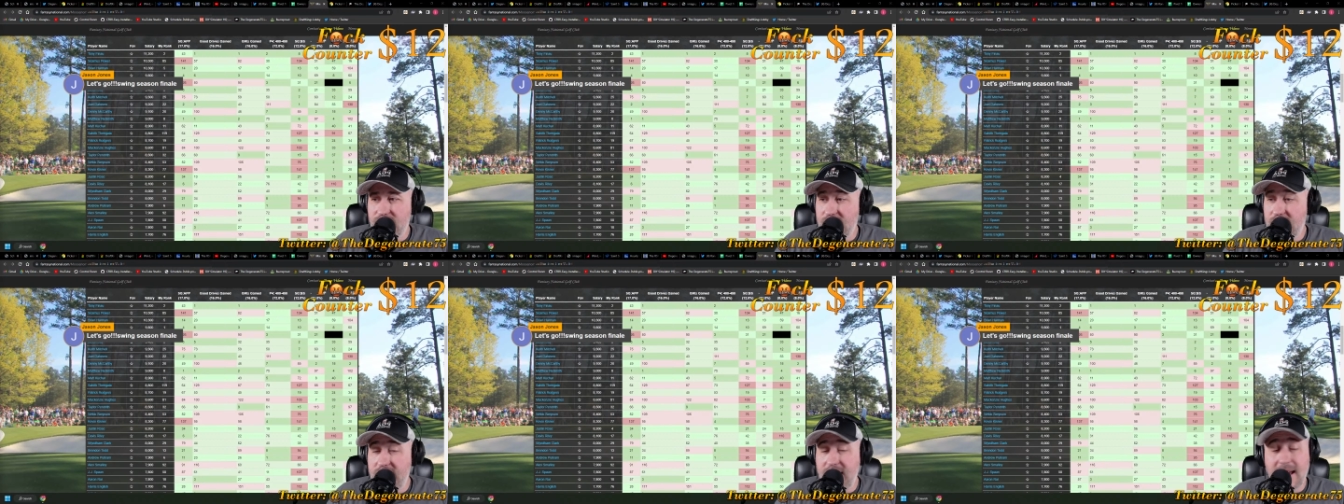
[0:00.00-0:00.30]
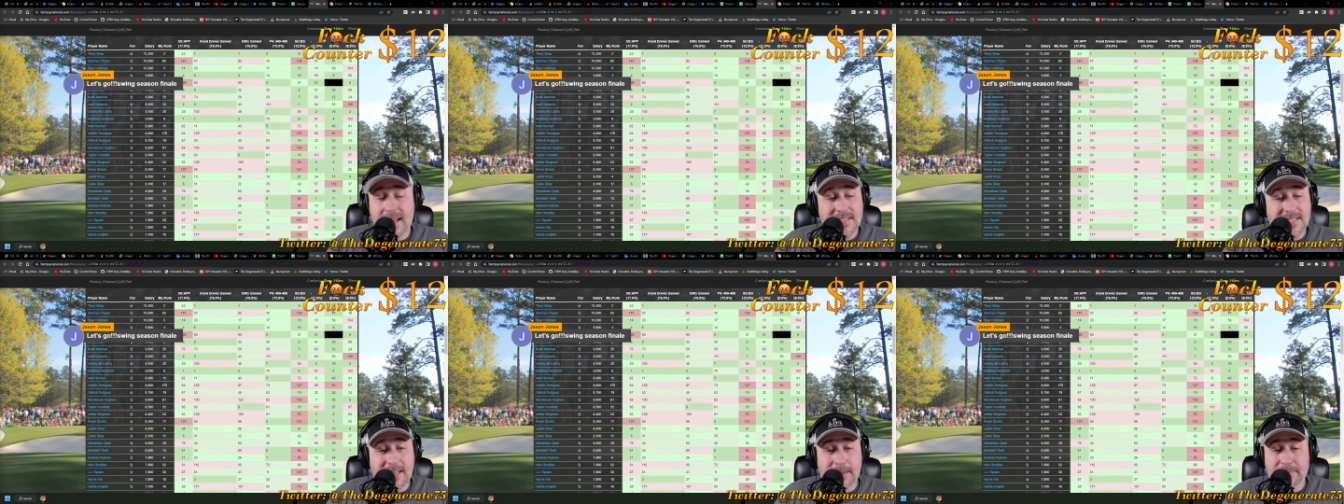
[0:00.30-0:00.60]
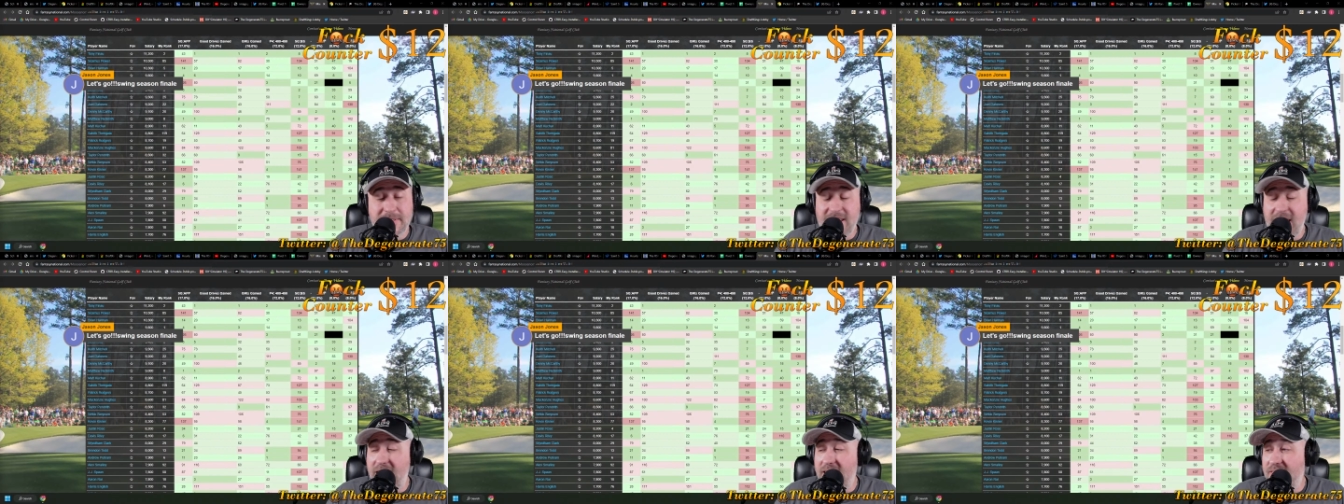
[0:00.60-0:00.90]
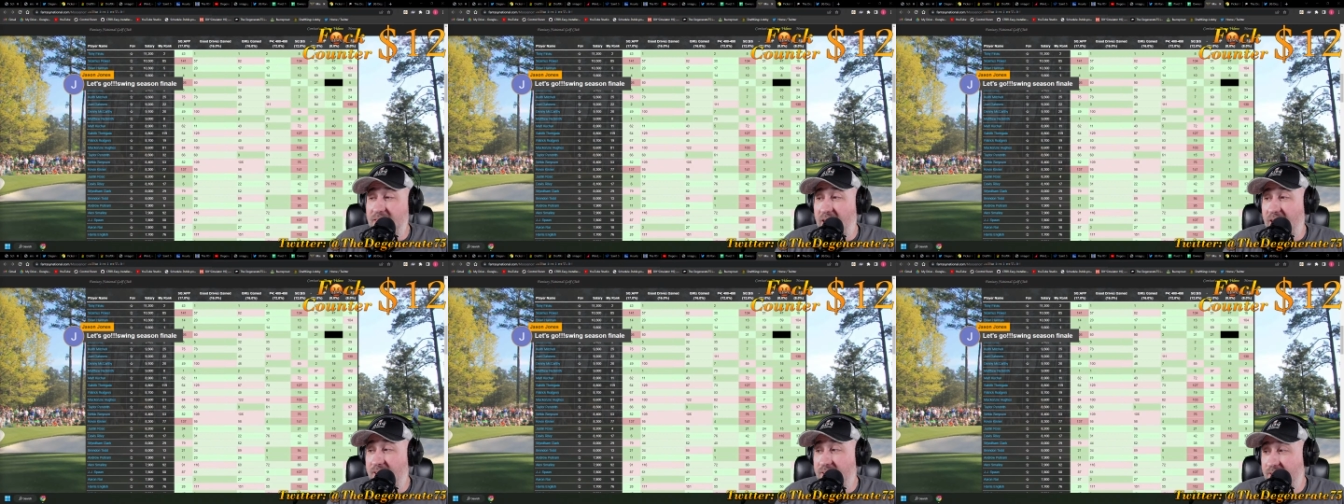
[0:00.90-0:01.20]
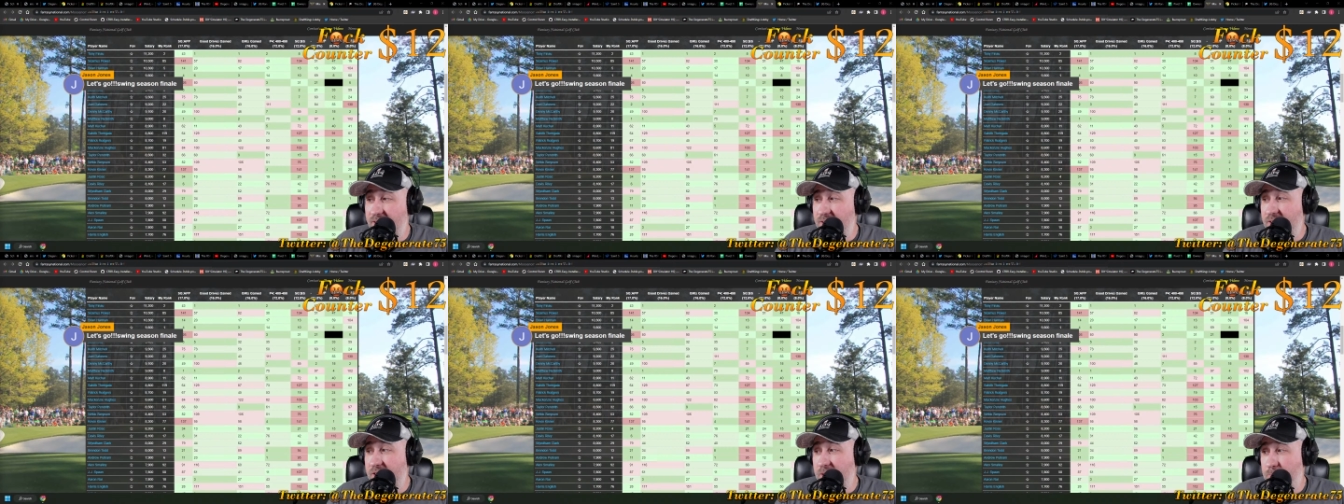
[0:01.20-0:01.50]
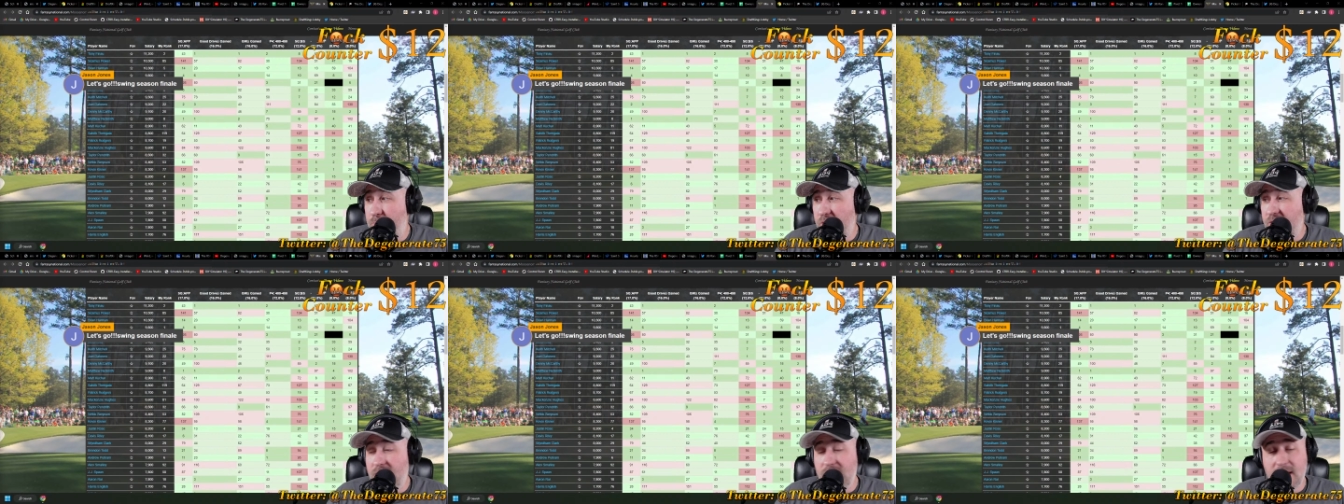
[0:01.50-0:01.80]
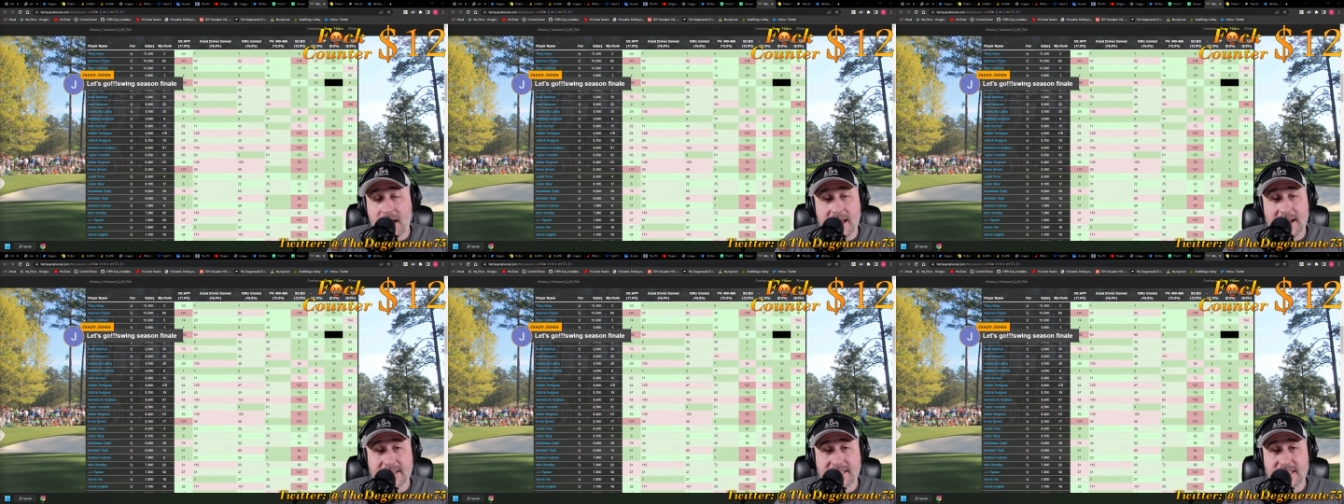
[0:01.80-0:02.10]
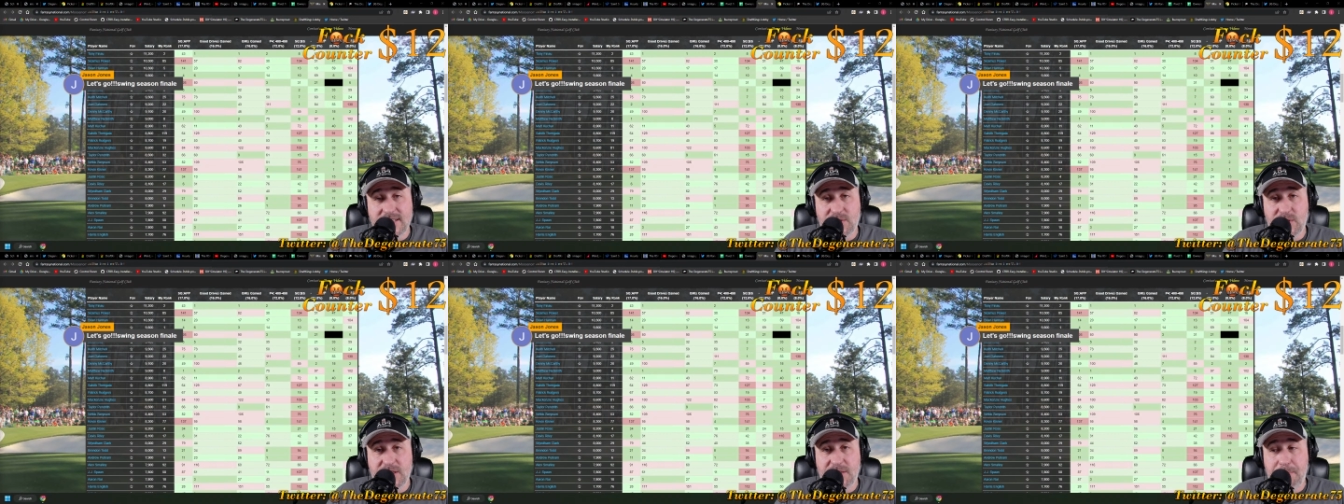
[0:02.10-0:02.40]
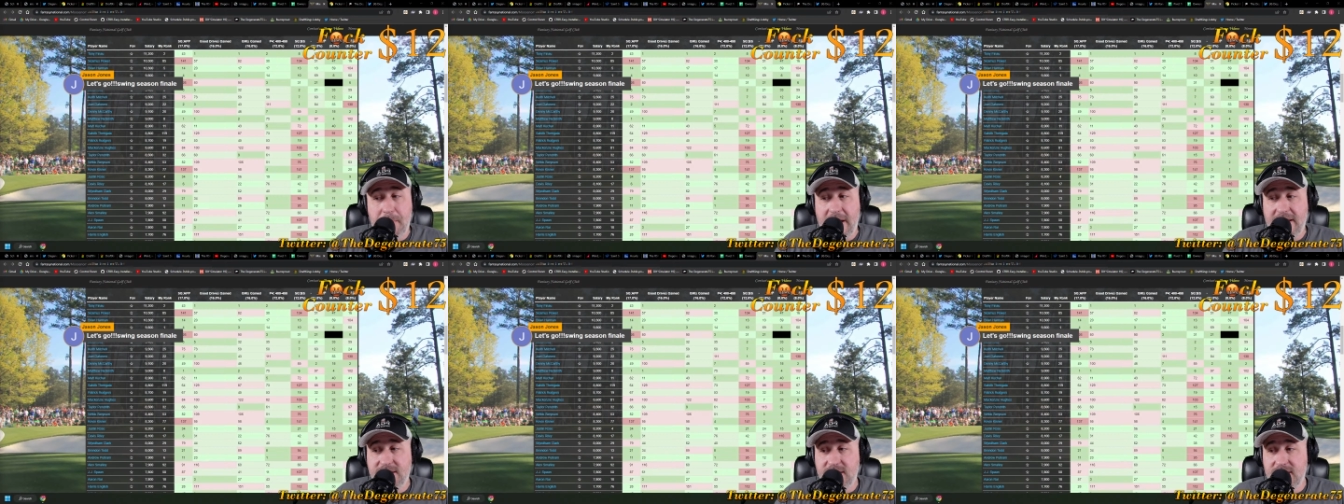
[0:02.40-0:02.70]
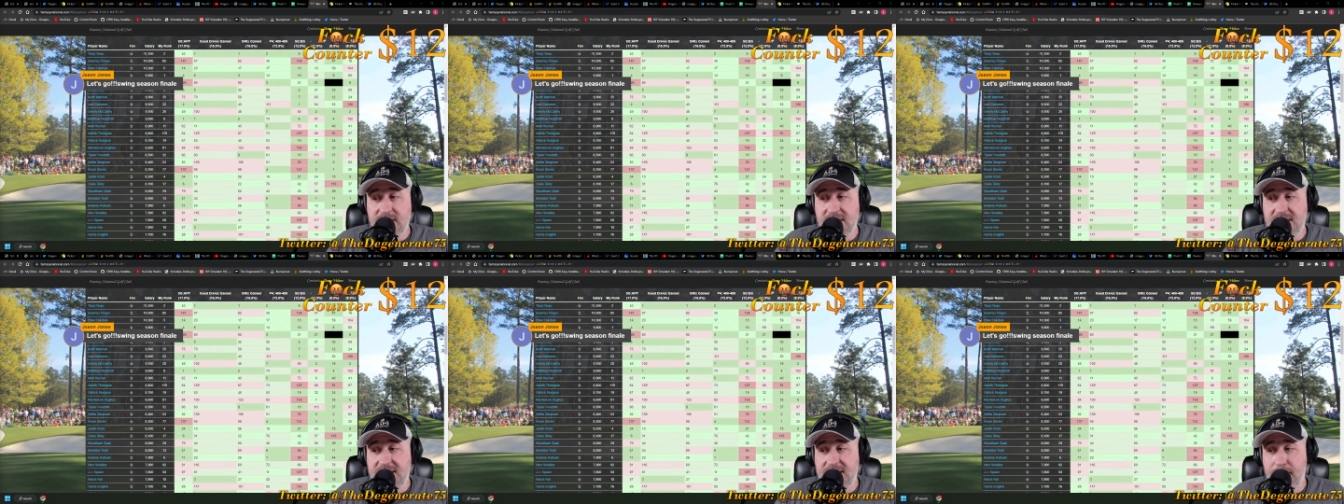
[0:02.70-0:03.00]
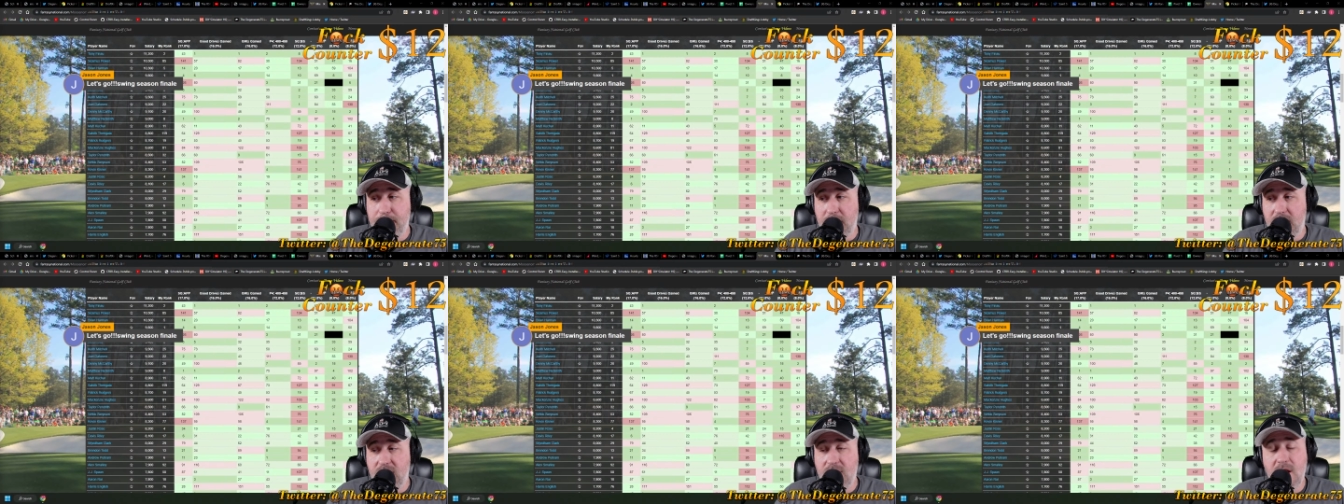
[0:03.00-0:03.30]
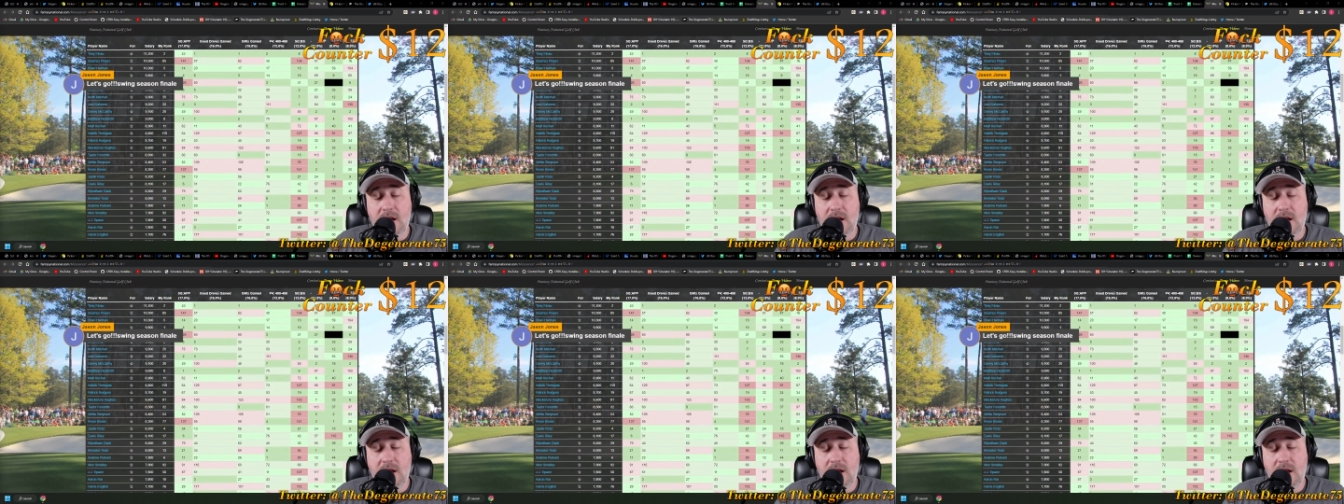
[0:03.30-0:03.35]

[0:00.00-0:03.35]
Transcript: You guys keep saying that. You're putting a lot of disrespect on December.